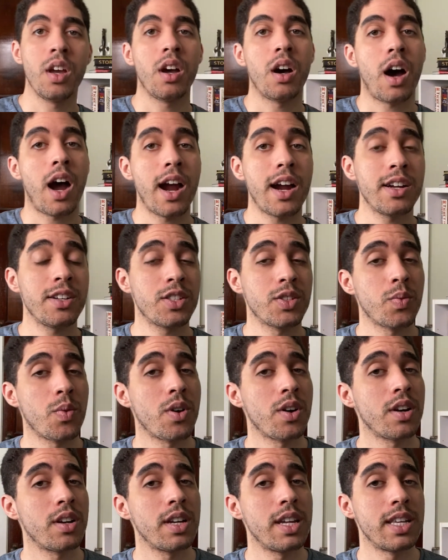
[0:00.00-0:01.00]

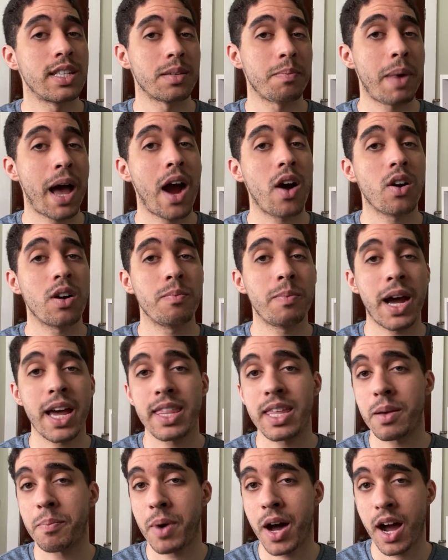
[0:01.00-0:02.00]
Ironsworn is a Powered by
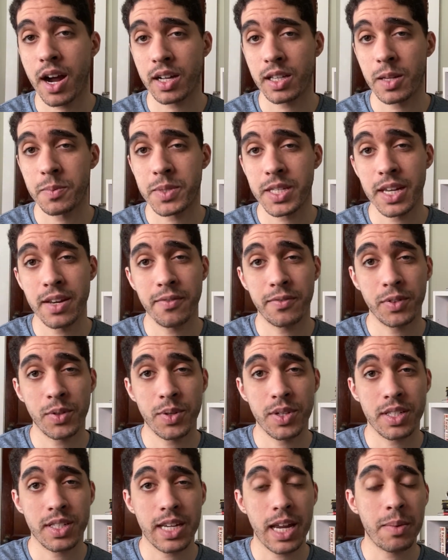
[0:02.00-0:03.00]
the Apocalypse
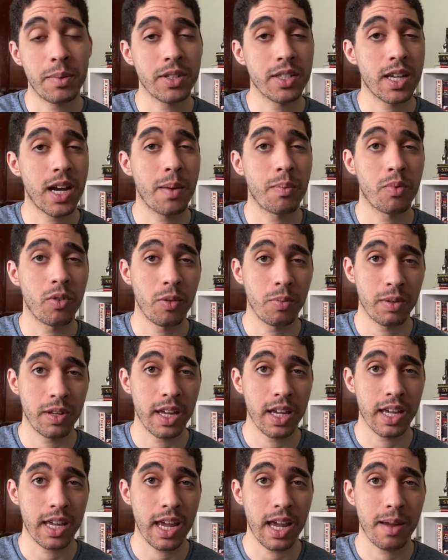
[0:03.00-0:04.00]
influenced tabletop
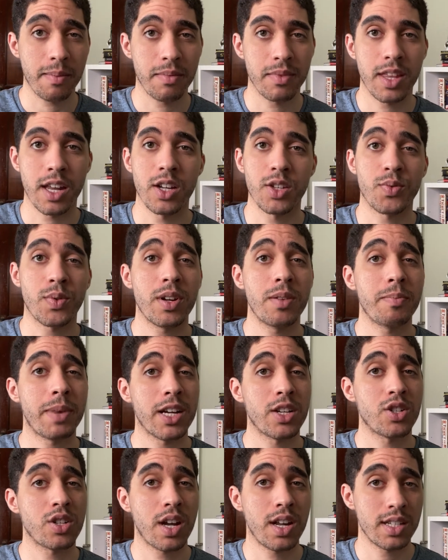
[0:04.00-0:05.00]
role-playing game that is written by
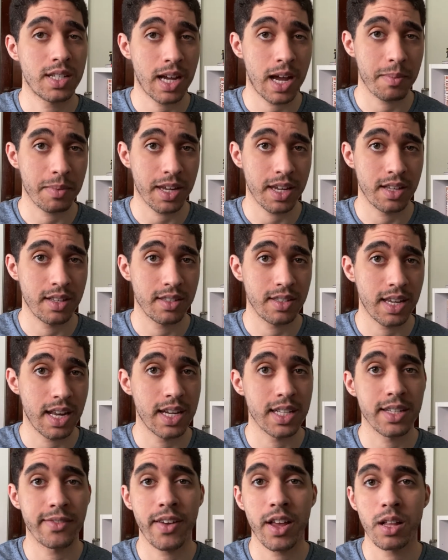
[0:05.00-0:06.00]
Sean Tompkins and
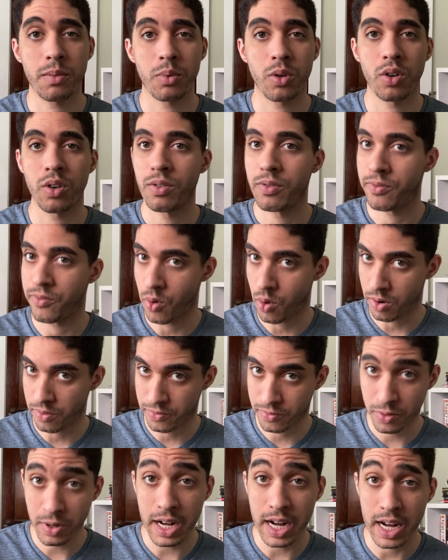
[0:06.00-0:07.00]
is available for
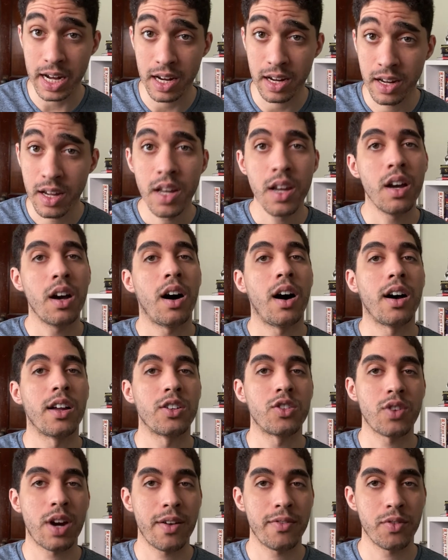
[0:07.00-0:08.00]
free on
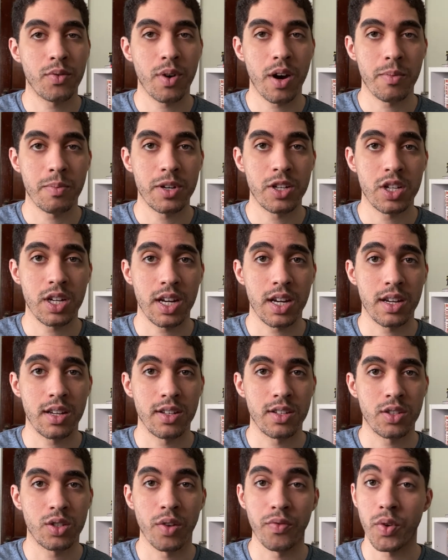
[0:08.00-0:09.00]
DriveThruRPG.
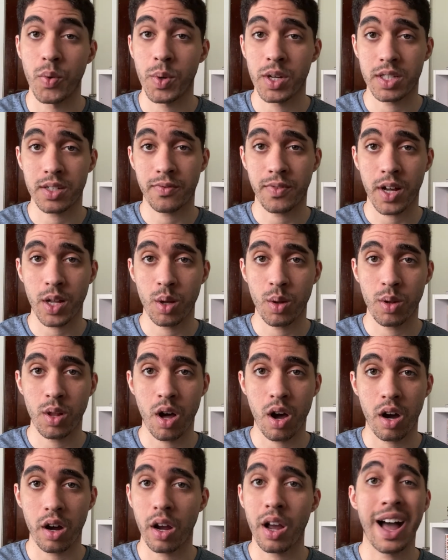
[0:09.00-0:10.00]
So if you want to follow
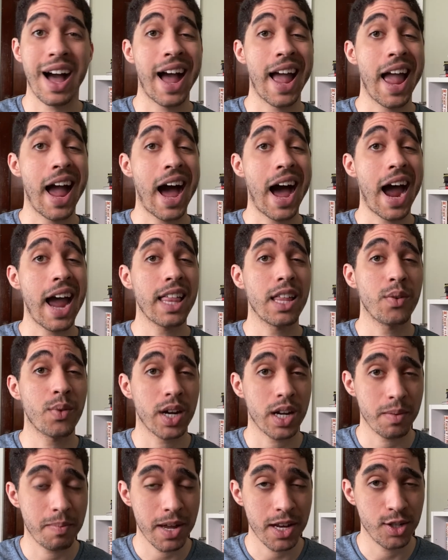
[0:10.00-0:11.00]
along, I highly
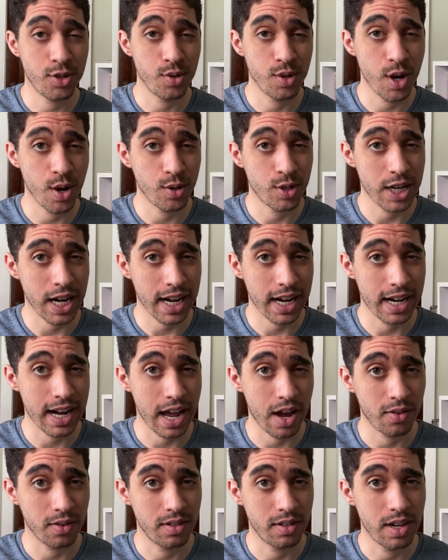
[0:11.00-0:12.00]
recommend you go check it
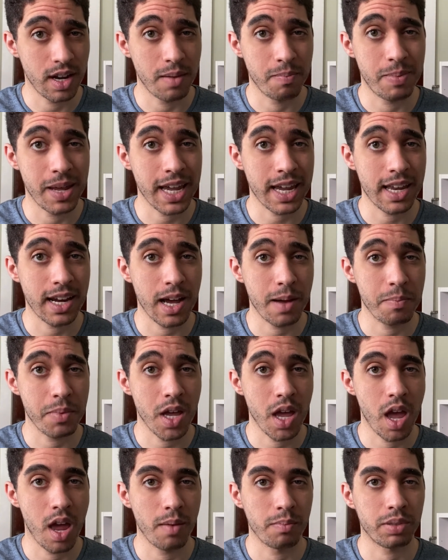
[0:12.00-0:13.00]
out and pick it
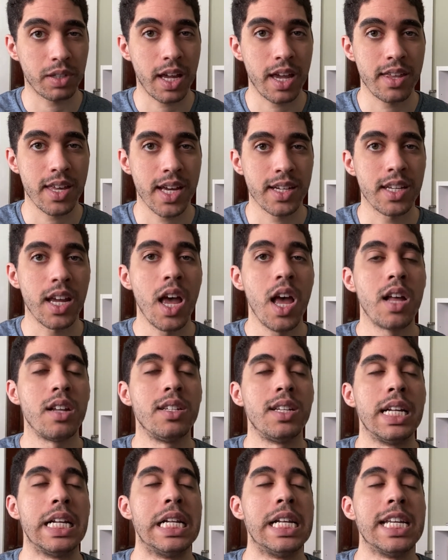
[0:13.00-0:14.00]
up and play that
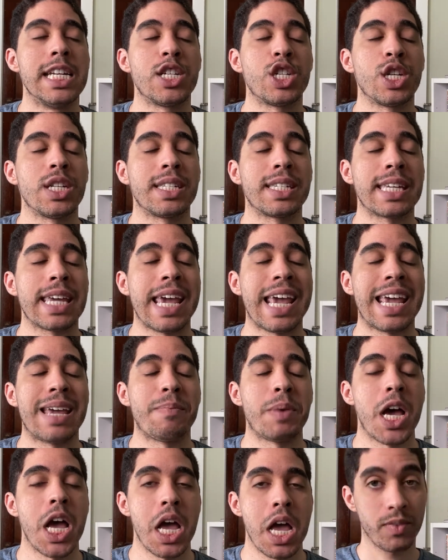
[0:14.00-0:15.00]
delicious game.
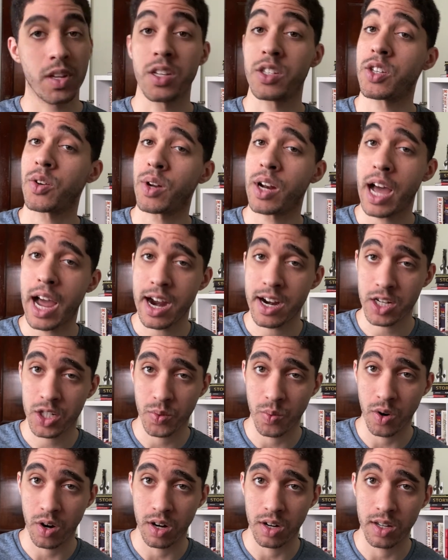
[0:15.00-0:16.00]
So in
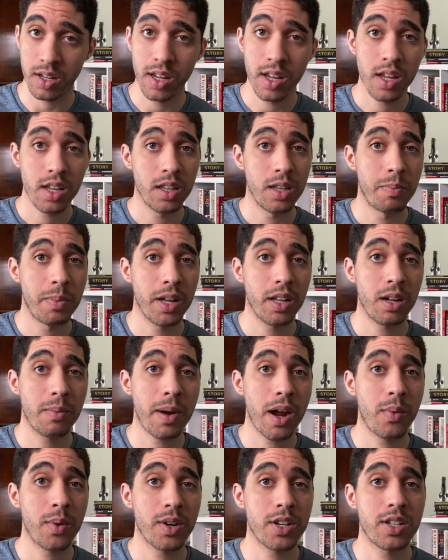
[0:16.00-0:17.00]
Ironsworn, the pillar by
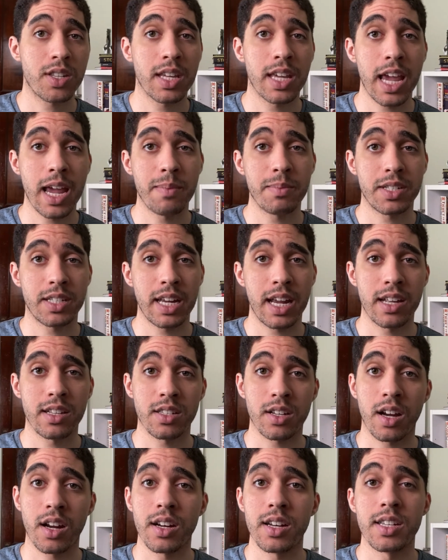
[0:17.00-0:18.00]
which the game stands
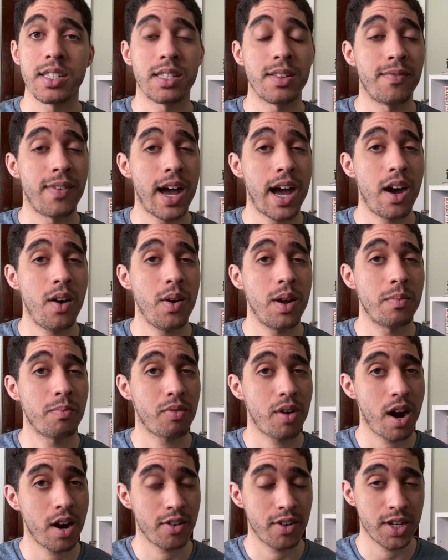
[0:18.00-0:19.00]
on is the vow and
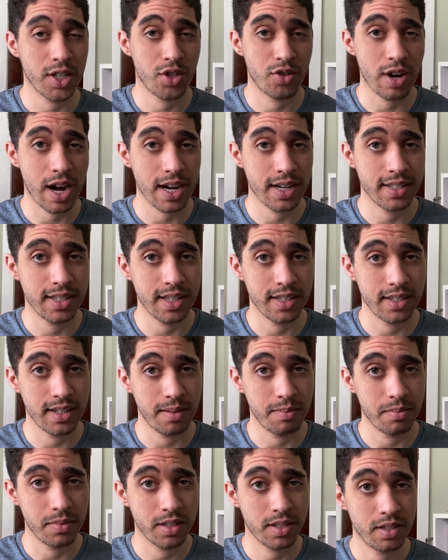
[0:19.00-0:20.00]
progress track
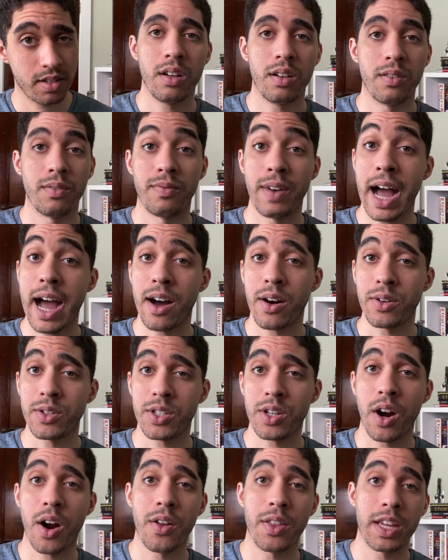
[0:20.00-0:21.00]
systems. Vows
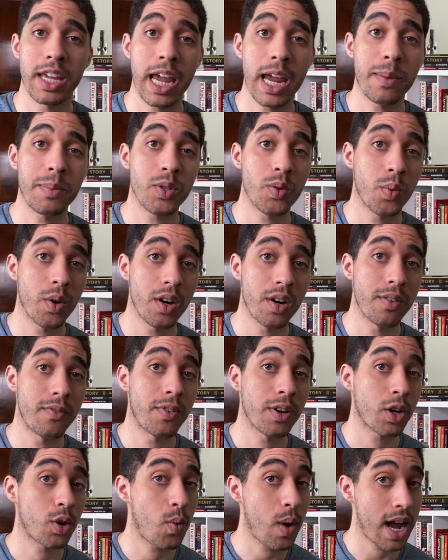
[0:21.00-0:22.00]
are the game's word for
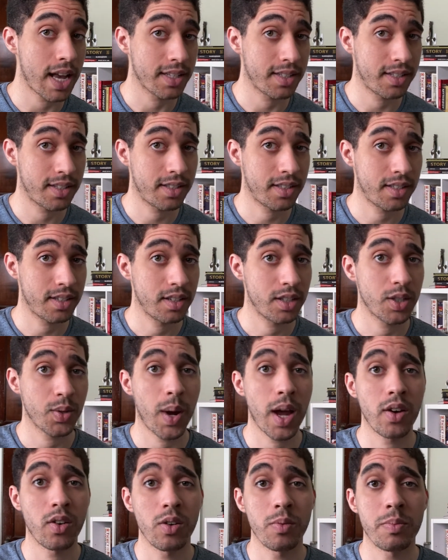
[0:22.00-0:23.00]
quests, so
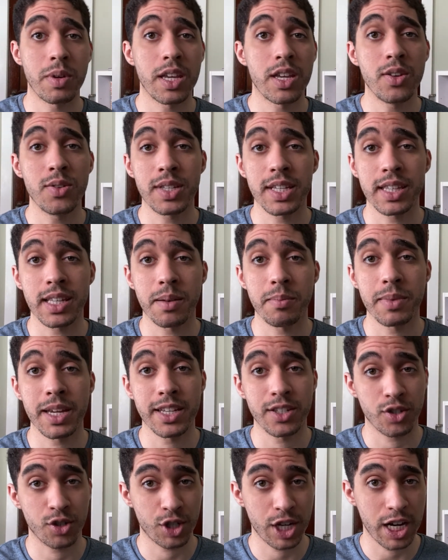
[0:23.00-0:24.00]
I will be using them
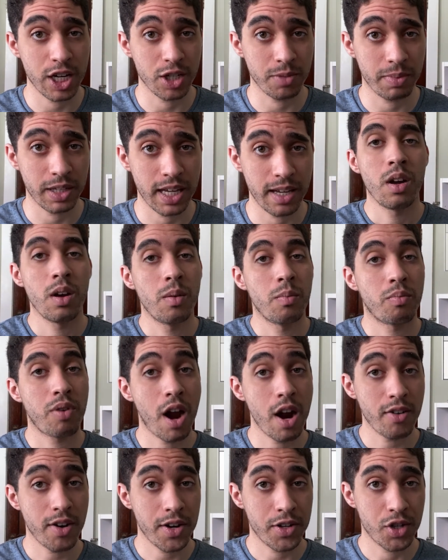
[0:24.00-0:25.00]
interchangeably.
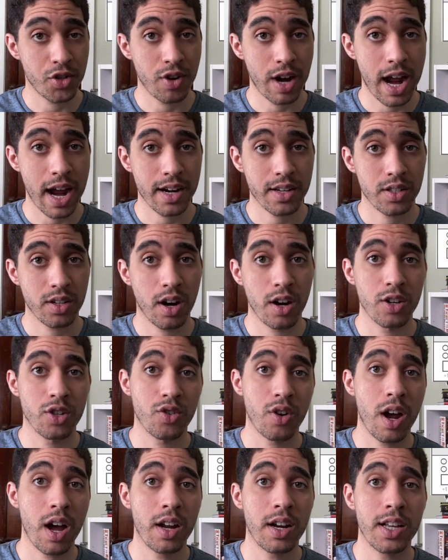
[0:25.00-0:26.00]
Progress tracks are
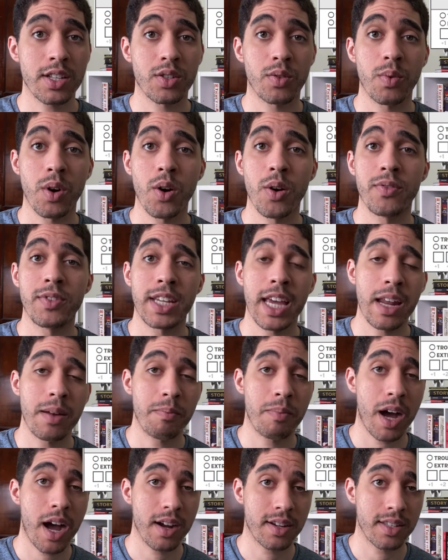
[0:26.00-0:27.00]
drawn as a row of 10
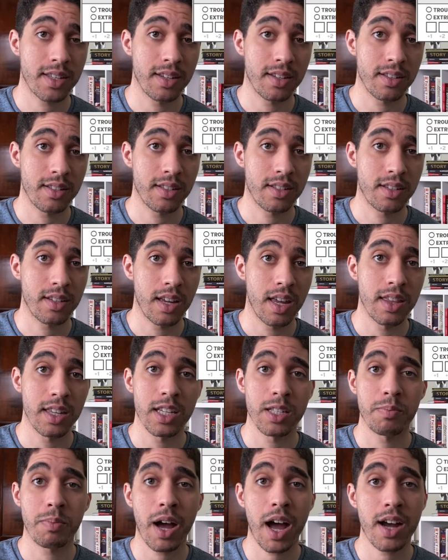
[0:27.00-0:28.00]
boxes, and these
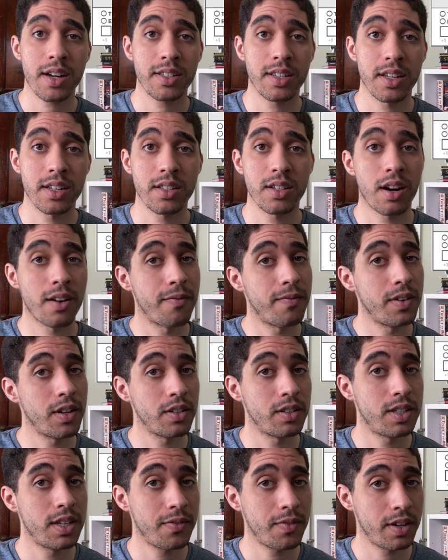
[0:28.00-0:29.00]
boxes are filled
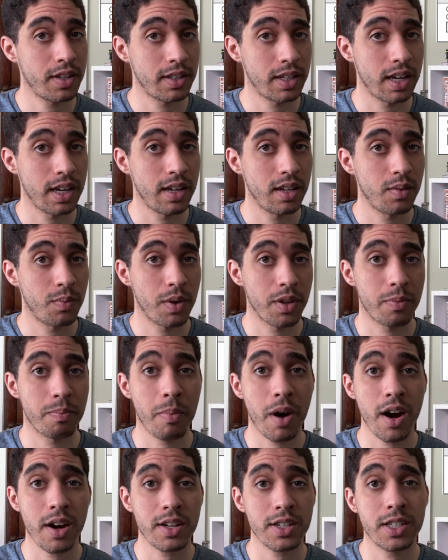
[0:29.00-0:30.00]
differently with
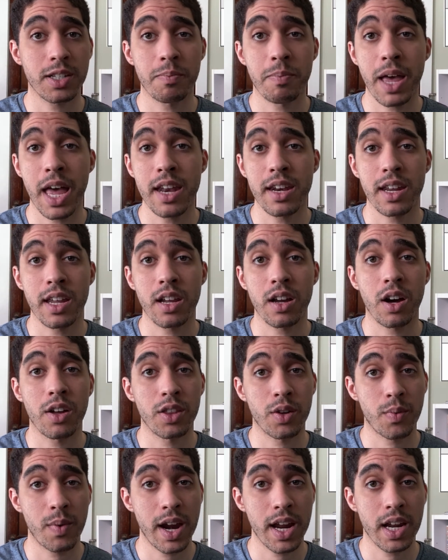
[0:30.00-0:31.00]
marks depending on the
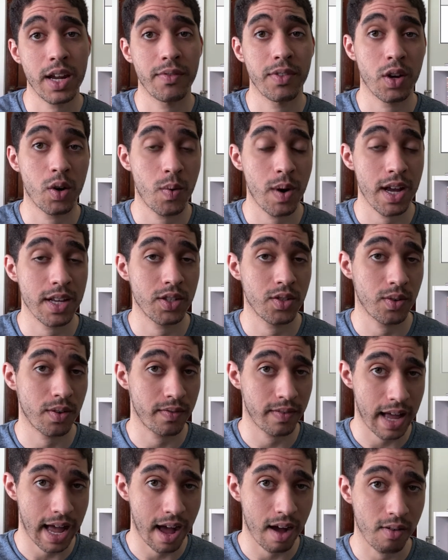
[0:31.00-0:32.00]
rank of the quest or
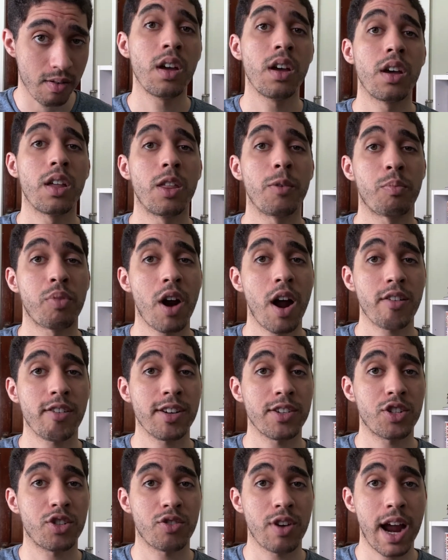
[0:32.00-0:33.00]
vow. The
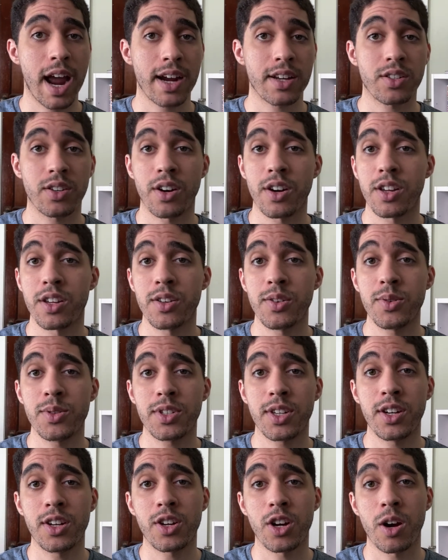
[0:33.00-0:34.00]
progress tracks are used
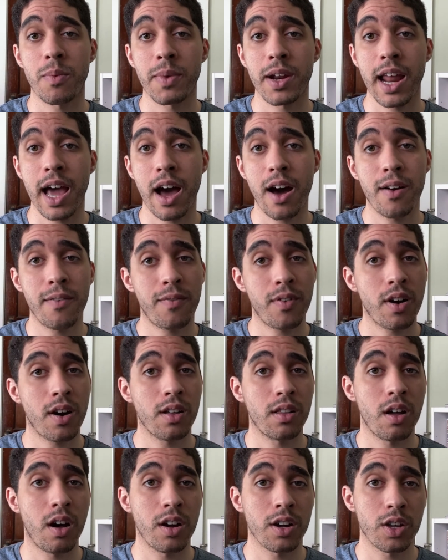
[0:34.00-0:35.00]
to determine how far
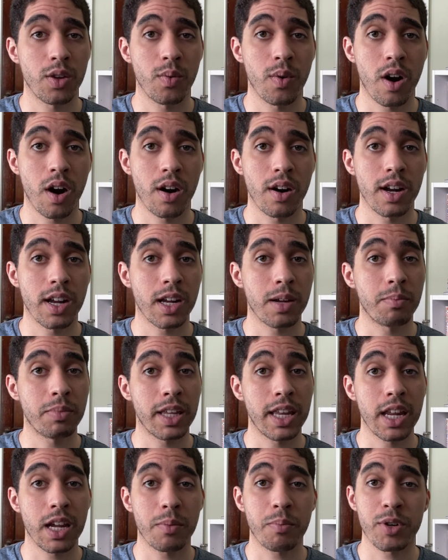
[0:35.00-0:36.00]
along you are in
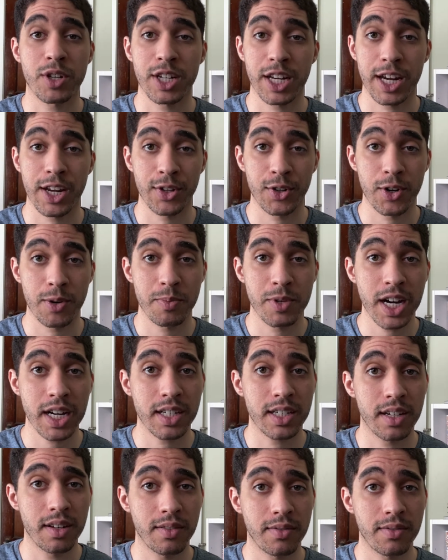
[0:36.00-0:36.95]
completing a particular objective.